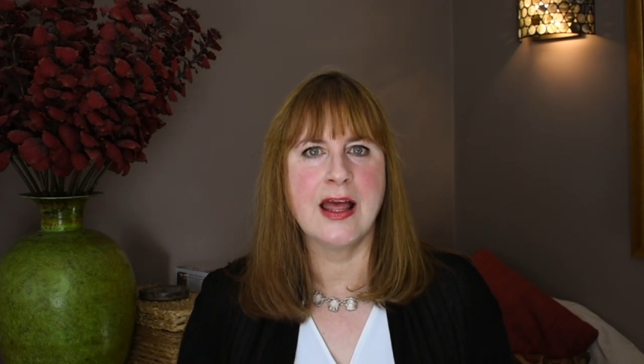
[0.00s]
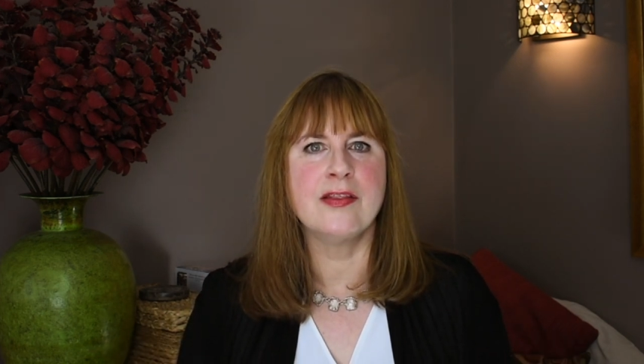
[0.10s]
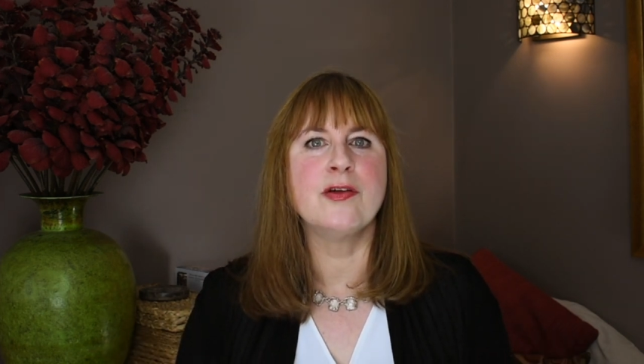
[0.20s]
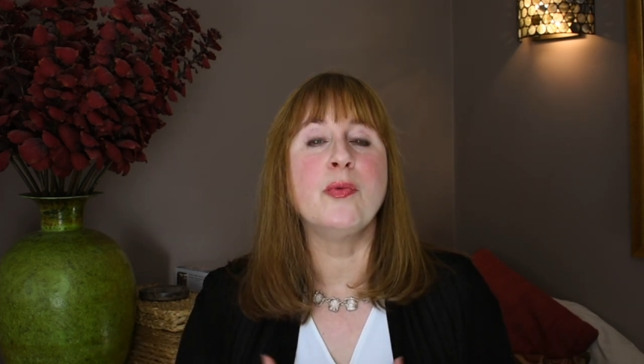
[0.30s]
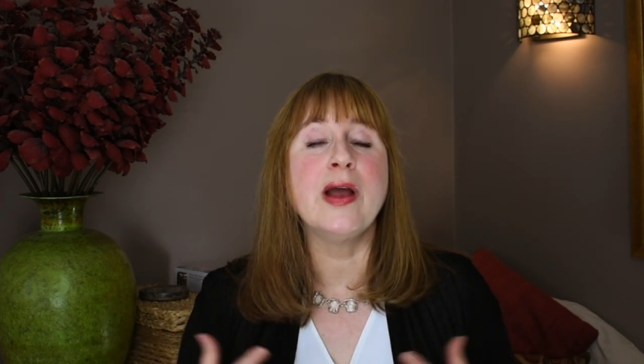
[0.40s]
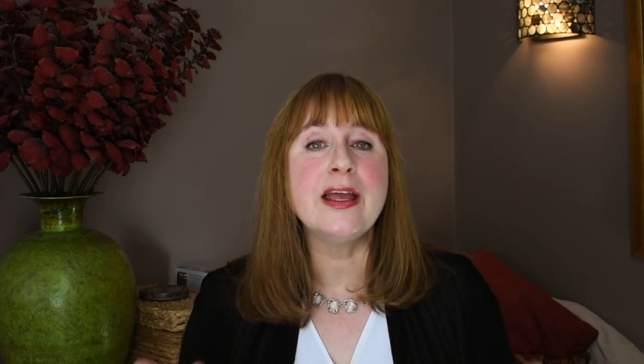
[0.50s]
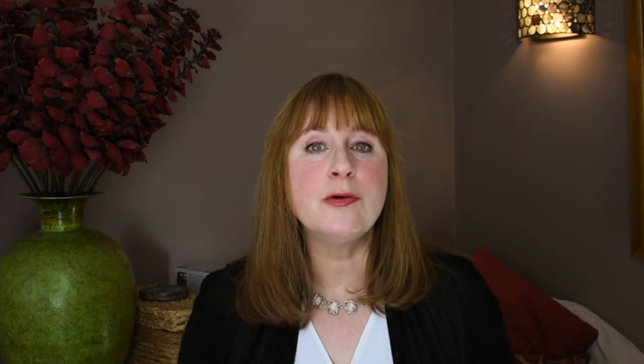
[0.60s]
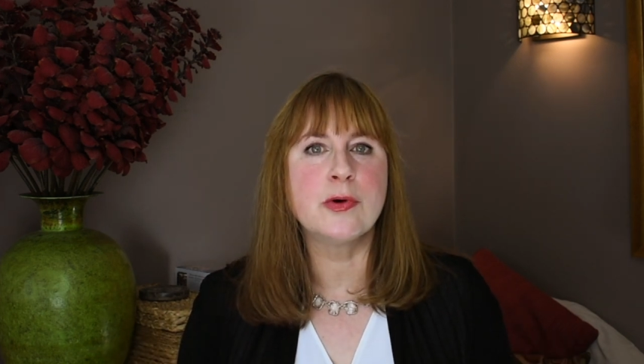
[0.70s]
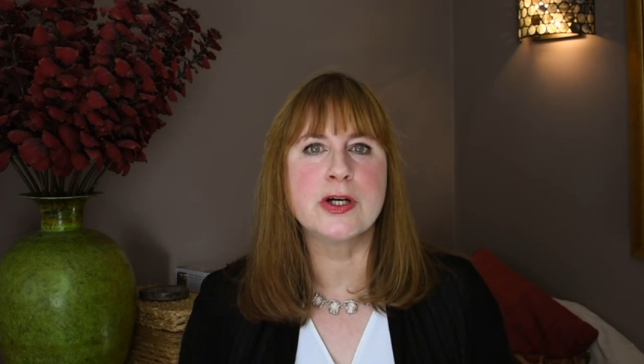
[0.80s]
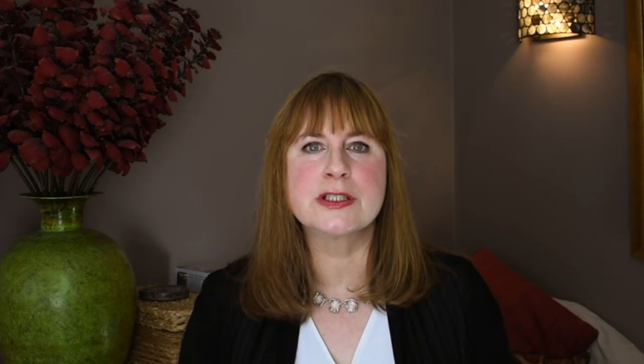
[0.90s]
And the way
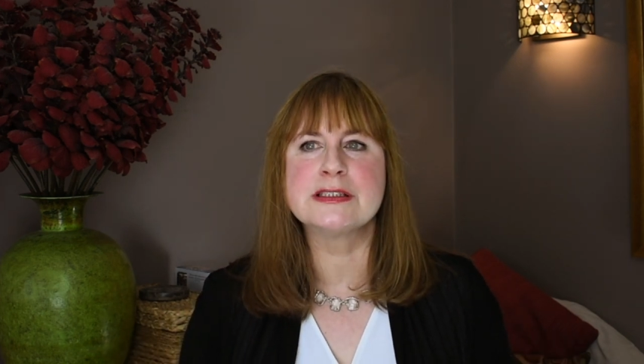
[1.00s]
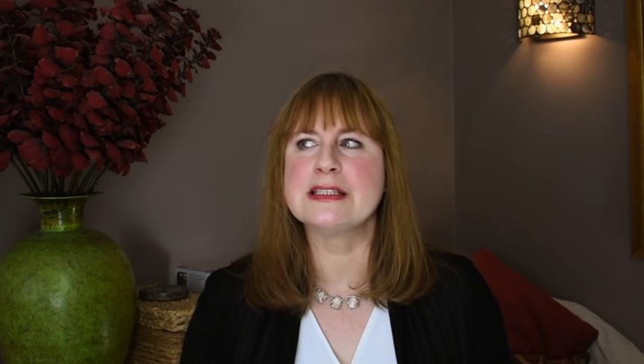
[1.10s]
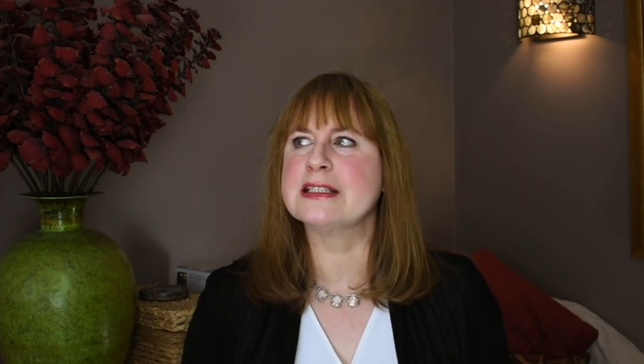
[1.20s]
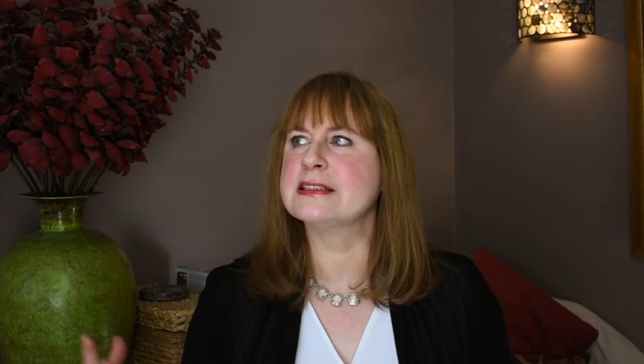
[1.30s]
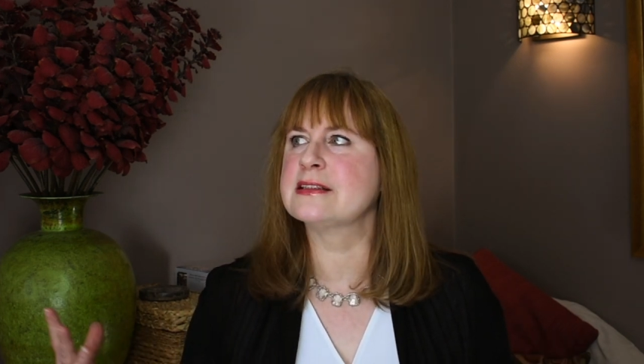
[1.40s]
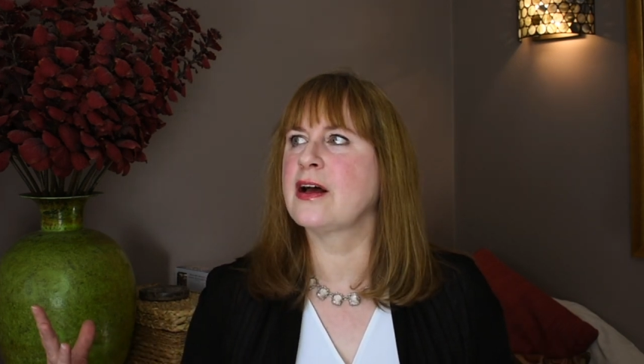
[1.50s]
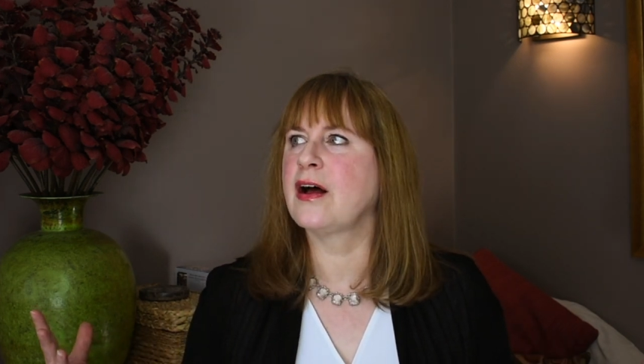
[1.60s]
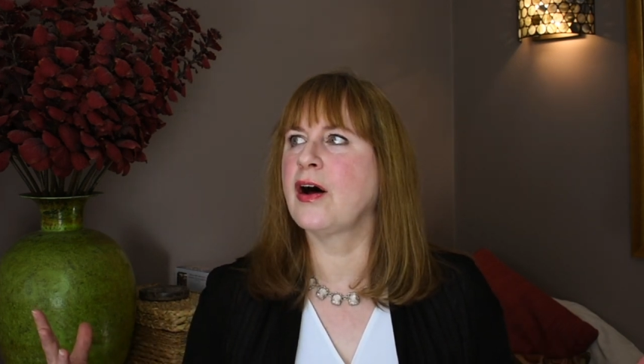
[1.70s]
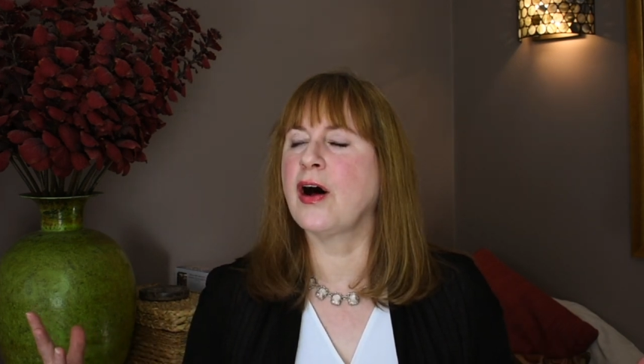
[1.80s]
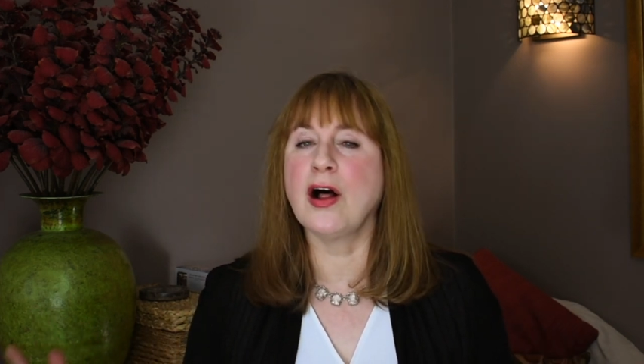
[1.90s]
it works is
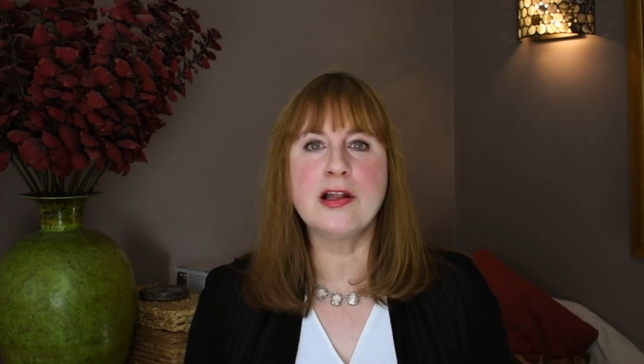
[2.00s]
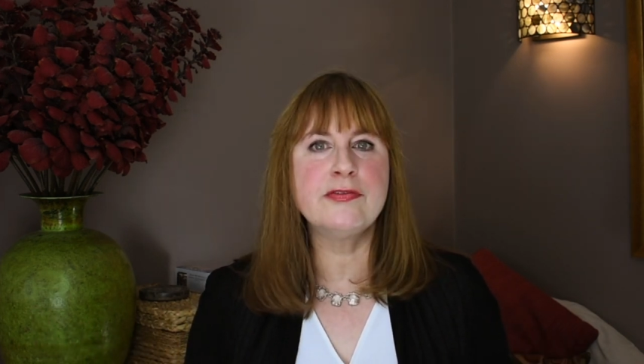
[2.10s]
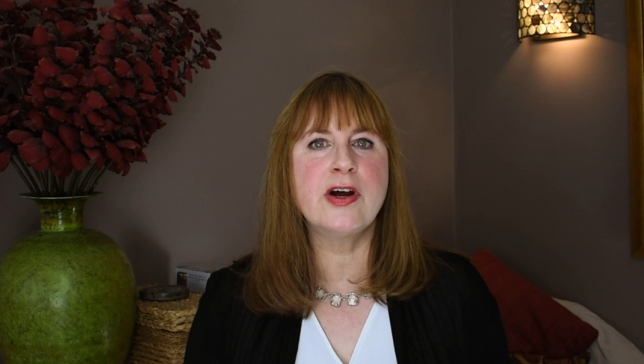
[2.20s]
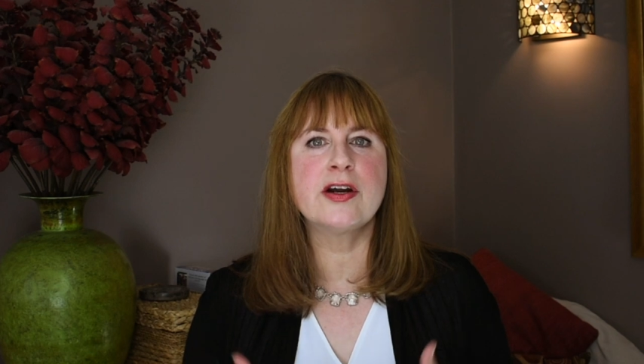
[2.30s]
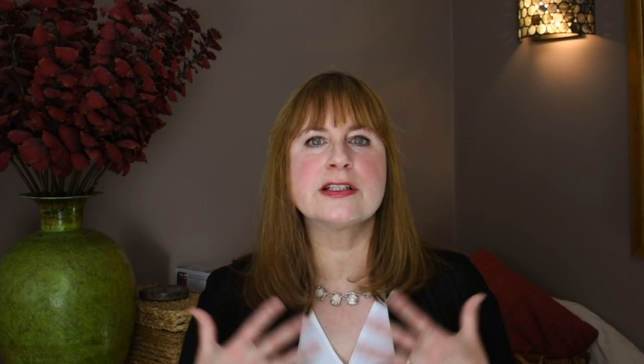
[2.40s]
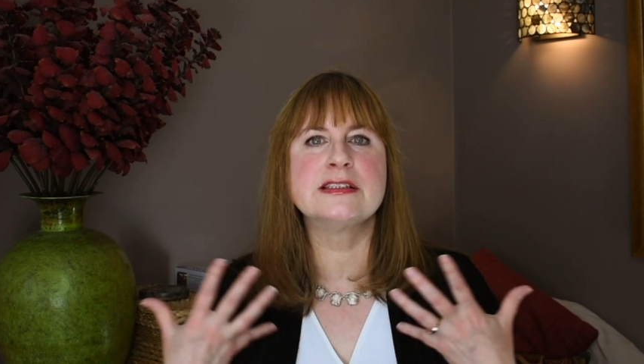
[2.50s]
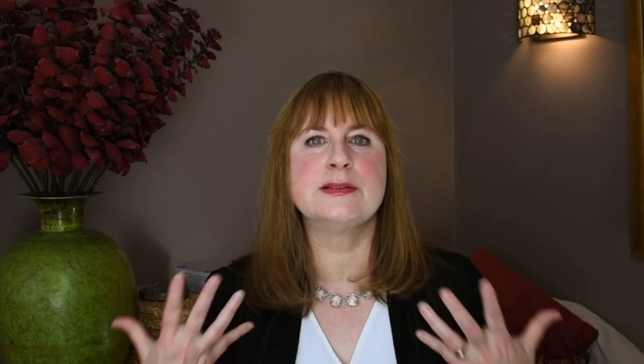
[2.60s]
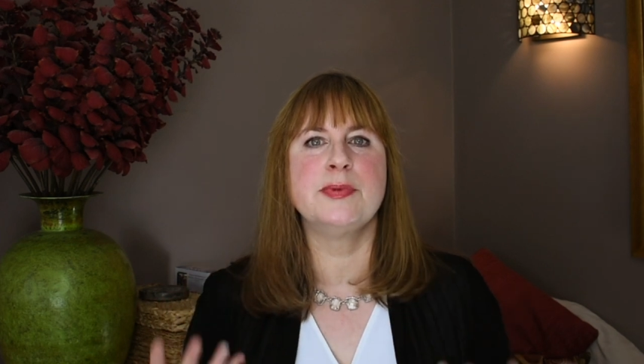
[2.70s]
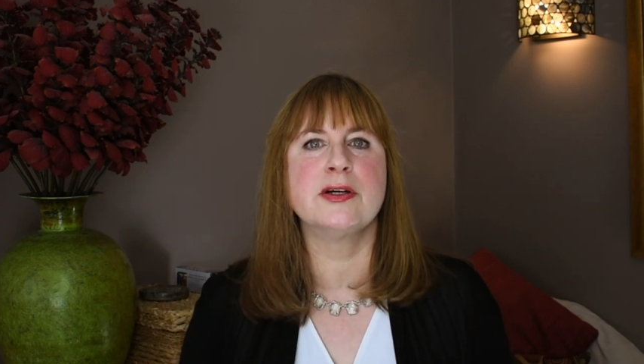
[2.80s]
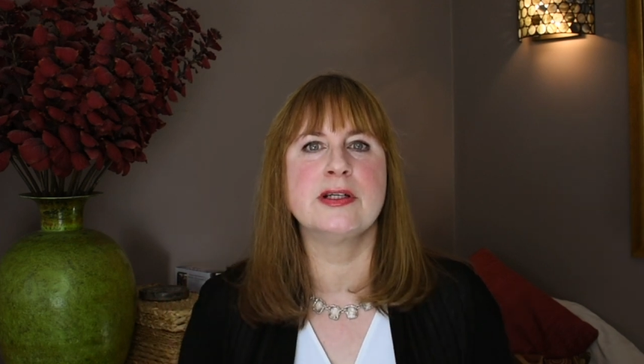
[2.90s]
all of our
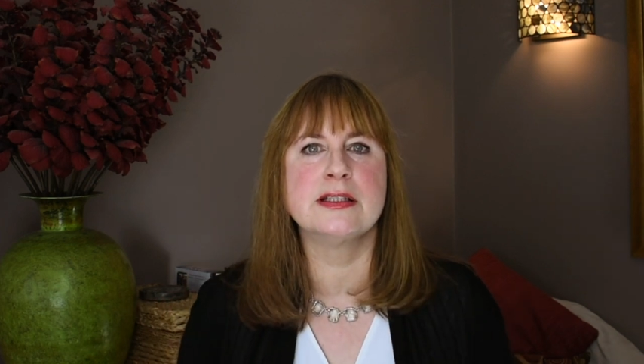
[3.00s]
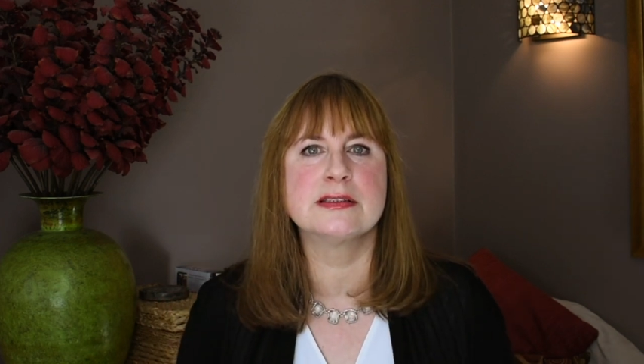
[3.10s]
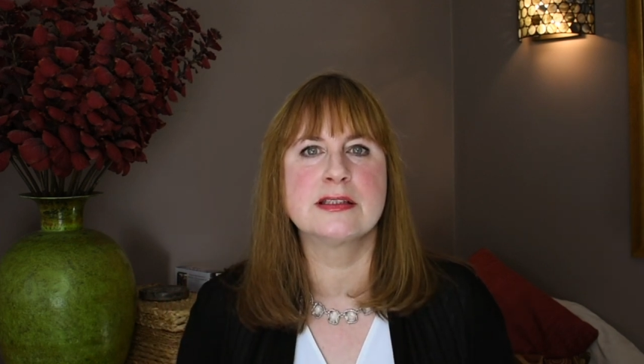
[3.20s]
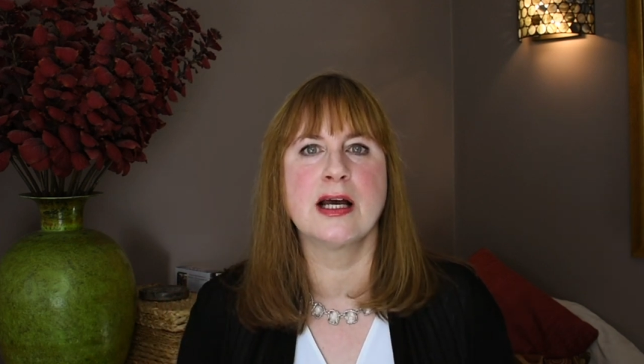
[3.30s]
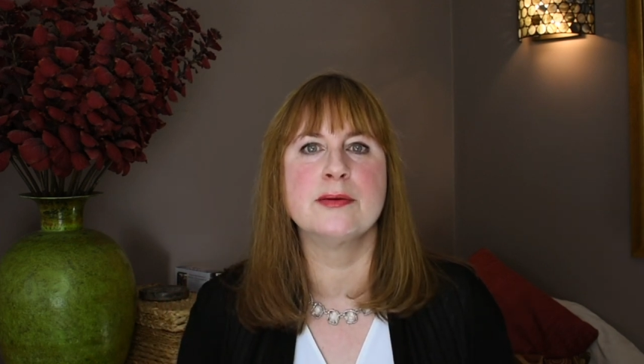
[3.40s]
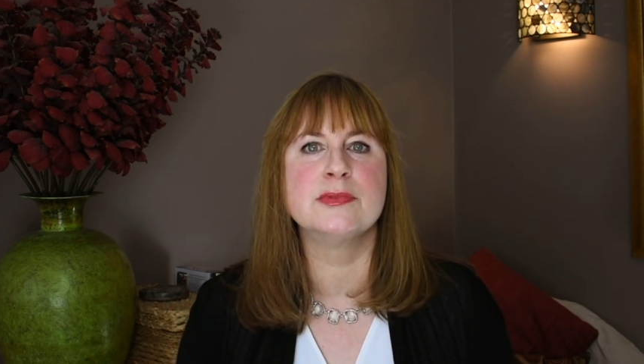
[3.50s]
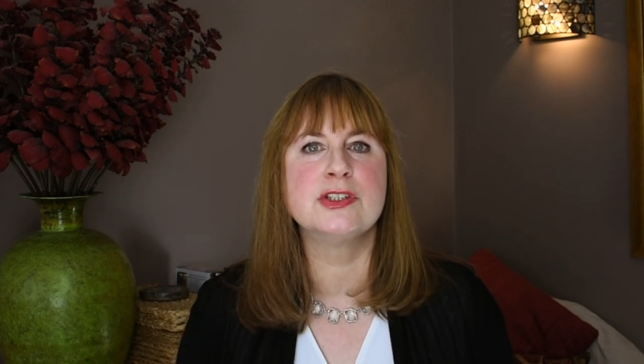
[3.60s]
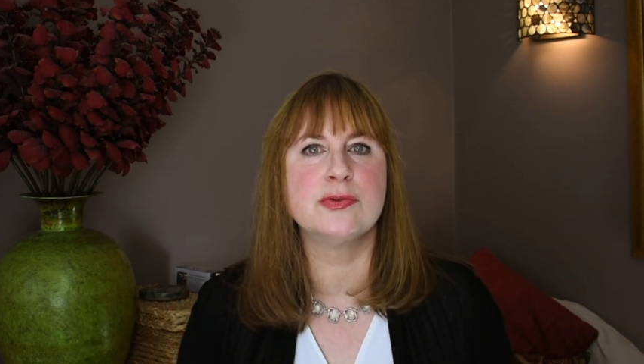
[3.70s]
experience comes